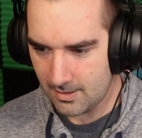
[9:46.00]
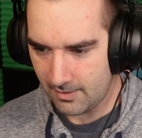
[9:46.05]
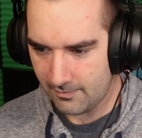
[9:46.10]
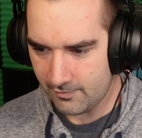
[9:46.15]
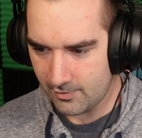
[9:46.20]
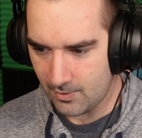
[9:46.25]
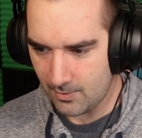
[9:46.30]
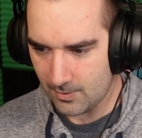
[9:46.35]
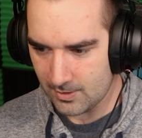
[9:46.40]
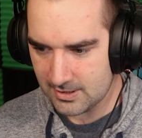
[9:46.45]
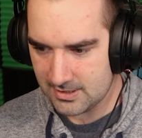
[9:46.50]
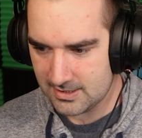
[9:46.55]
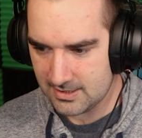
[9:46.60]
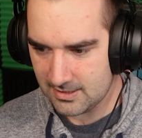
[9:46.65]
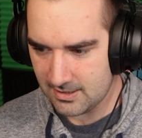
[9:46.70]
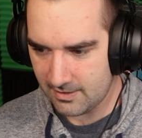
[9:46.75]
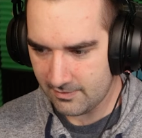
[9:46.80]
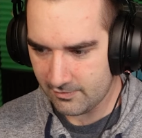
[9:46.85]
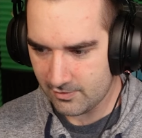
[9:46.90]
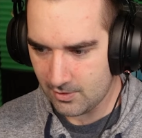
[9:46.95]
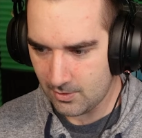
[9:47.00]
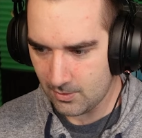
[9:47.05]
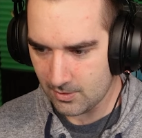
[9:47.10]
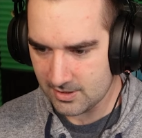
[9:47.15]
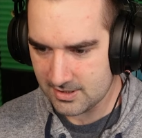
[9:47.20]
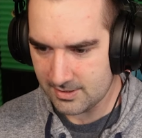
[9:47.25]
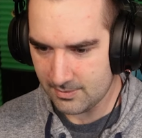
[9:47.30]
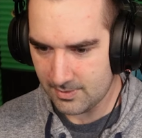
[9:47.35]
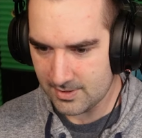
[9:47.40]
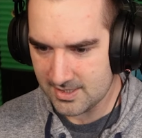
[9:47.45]
Of course. Of
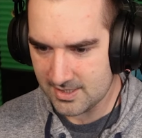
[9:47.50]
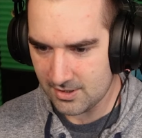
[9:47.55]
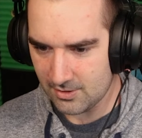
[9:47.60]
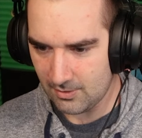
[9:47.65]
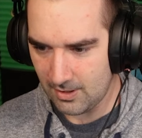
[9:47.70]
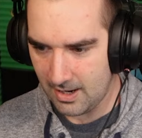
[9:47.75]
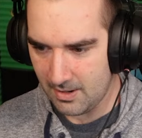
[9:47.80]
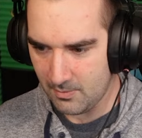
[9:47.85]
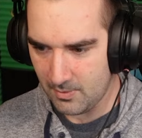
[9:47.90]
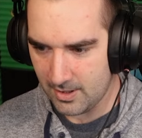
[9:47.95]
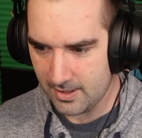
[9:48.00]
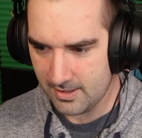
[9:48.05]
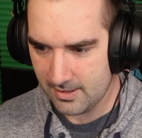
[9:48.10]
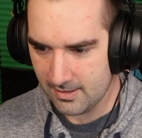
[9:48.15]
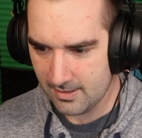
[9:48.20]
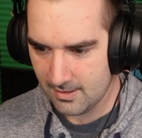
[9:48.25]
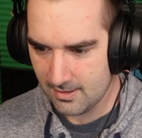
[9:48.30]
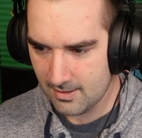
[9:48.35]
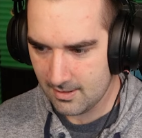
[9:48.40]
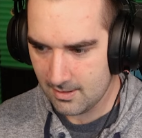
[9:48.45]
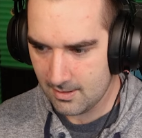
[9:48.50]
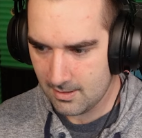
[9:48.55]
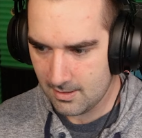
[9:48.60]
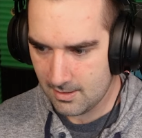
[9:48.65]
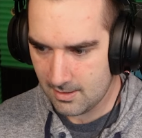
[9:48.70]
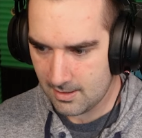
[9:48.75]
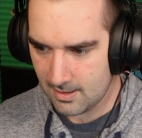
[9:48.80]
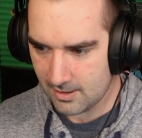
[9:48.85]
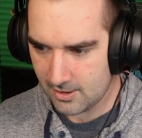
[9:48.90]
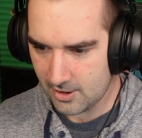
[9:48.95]
course it wasn't the right one.
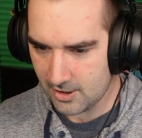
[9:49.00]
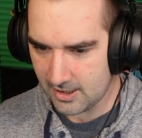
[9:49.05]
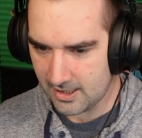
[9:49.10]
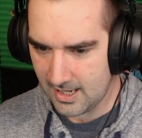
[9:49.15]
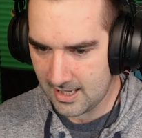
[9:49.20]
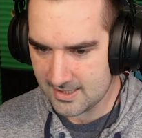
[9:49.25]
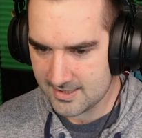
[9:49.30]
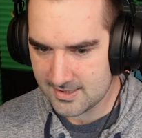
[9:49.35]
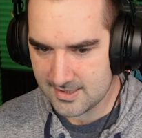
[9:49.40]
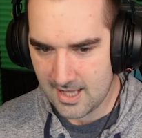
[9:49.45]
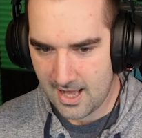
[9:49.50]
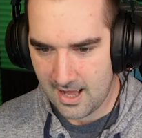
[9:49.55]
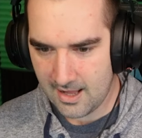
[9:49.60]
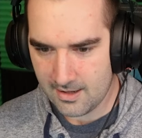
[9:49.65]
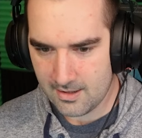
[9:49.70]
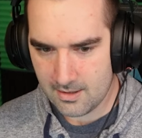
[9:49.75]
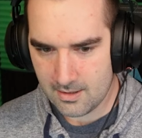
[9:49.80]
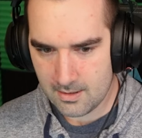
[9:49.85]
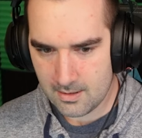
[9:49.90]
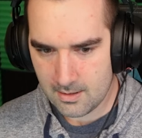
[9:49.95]
I could have guessed that.